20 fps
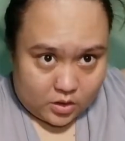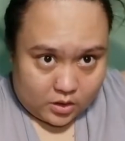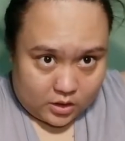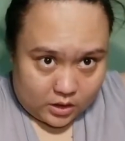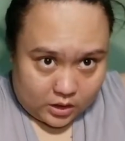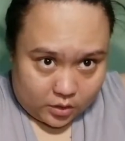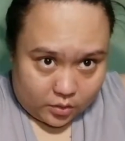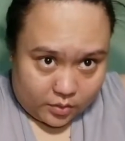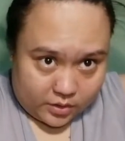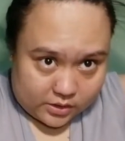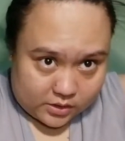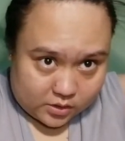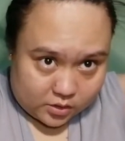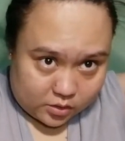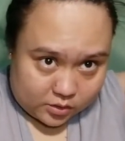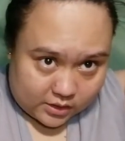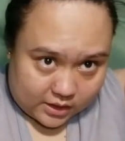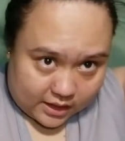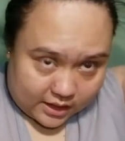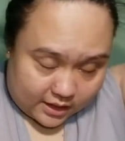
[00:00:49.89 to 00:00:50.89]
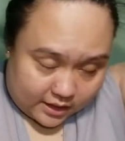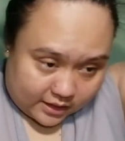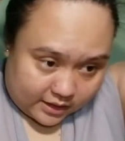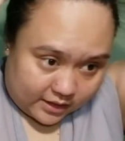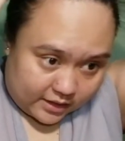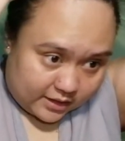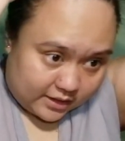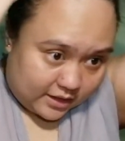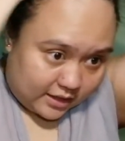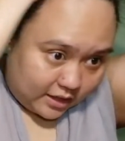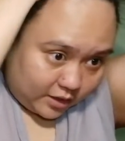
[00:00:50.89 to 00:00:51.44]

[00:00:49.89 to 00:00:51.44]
request to sa akin.